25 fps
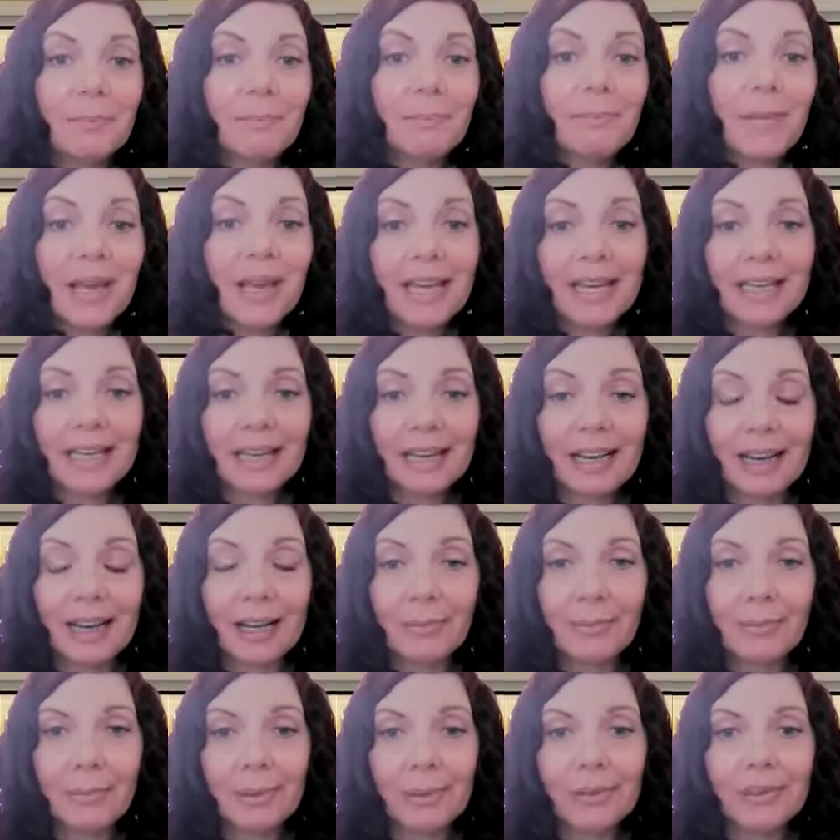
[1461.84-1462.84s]
to make
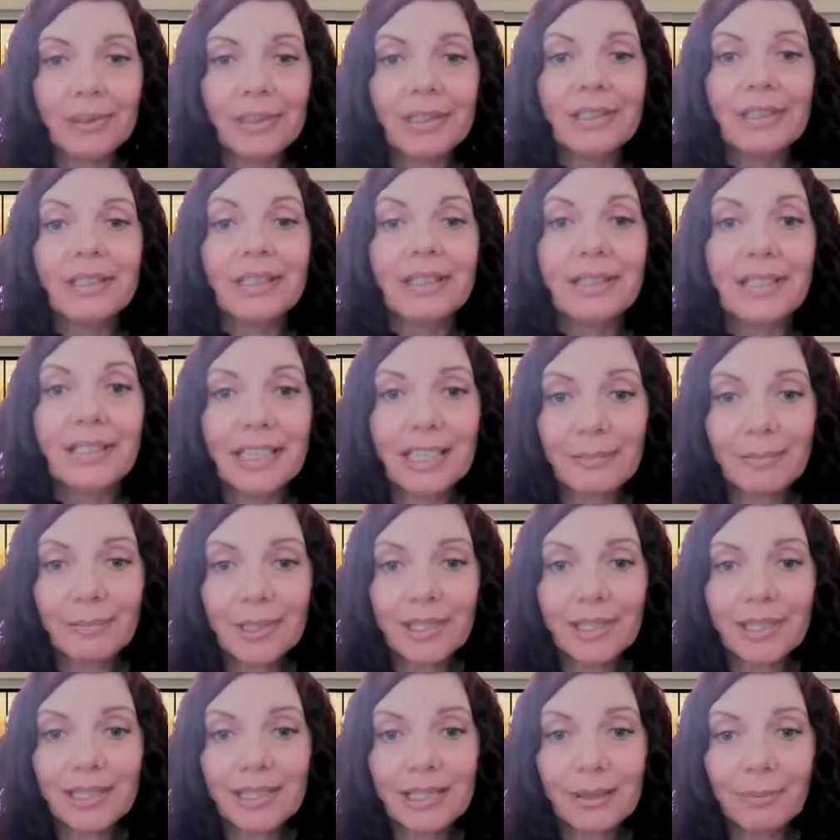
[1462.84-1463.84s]
up
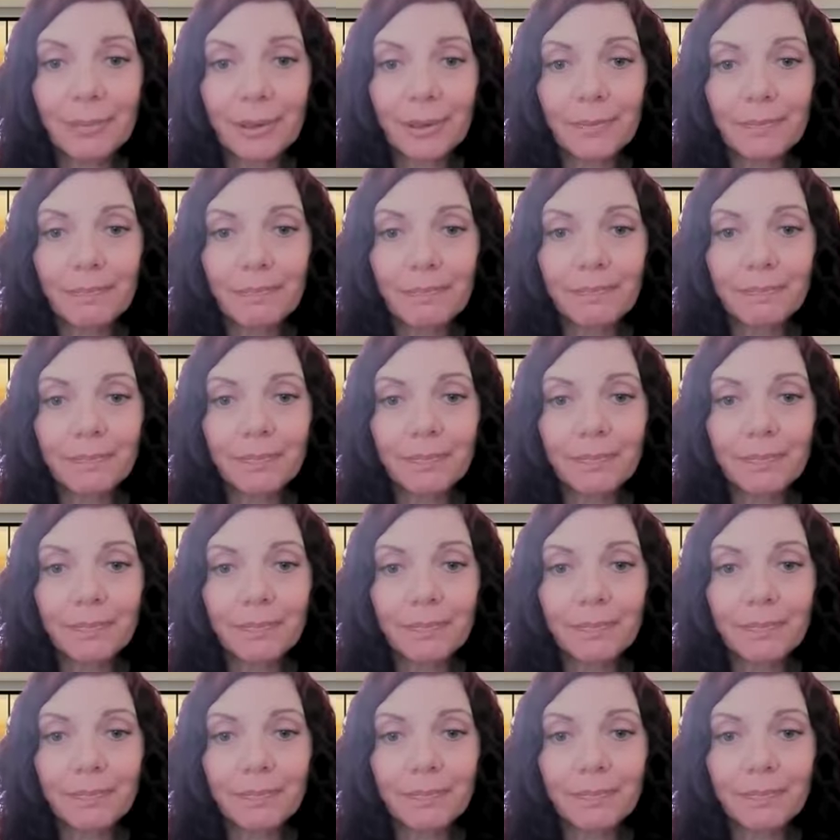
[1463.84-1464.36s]
deep sleep,